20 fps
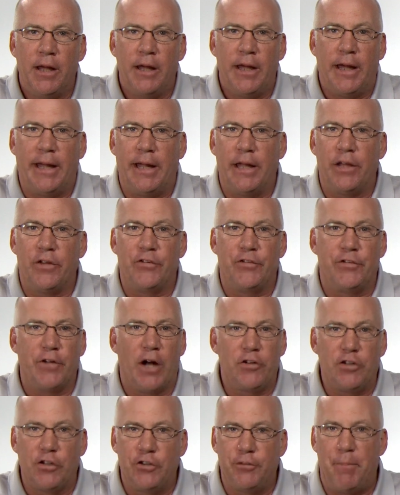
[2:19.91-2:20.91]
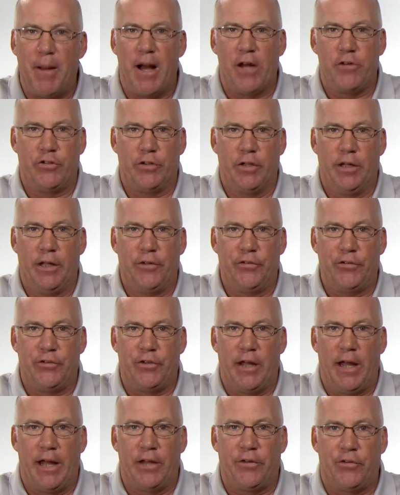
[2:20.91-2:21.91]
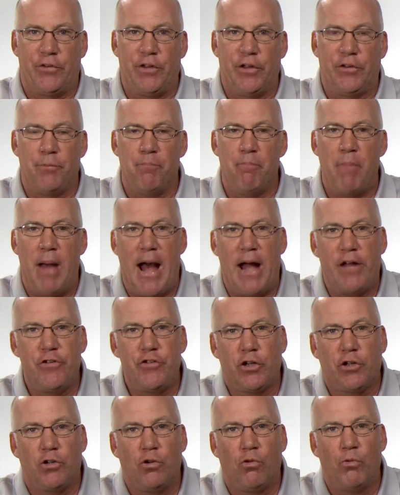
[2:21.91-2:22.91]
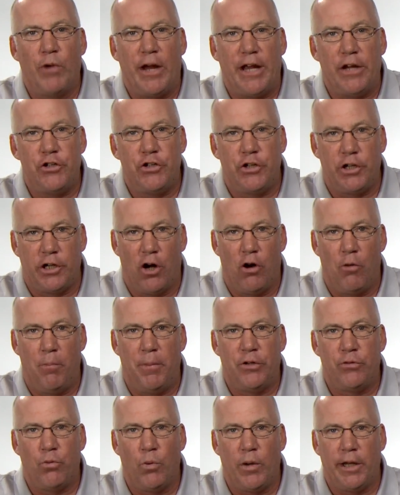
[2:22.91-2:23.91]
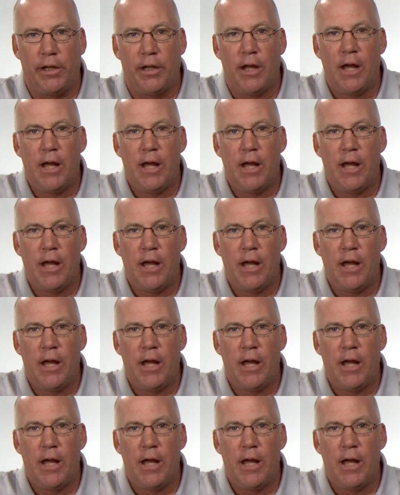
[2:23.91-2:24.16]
He is such a specialist. It's this magical ratio between